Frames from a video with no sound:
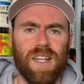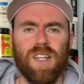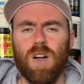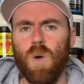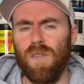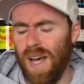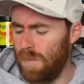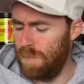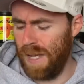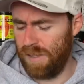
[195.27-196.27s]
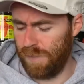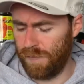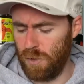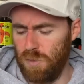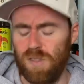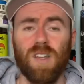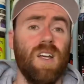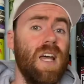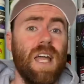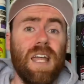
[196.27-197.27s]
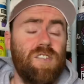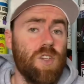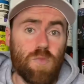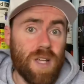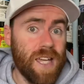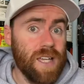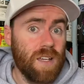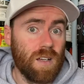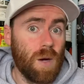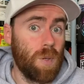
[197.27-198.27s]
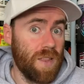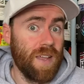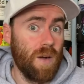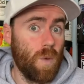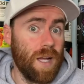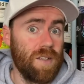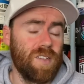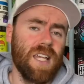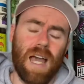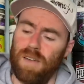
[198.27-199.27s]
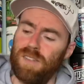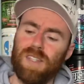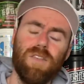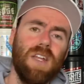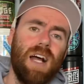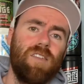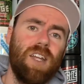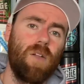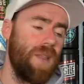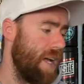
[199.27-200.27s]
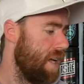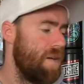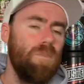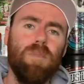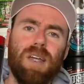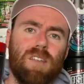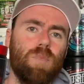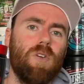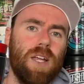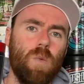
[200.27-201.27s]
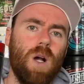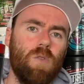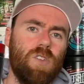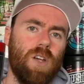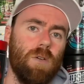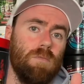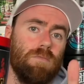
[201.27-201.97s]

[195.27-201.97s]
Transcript: You know what? I've had better fruits. It's unique. I'll put it that way. So yeah, 7 out of 10 on that. Mixed pretty well too.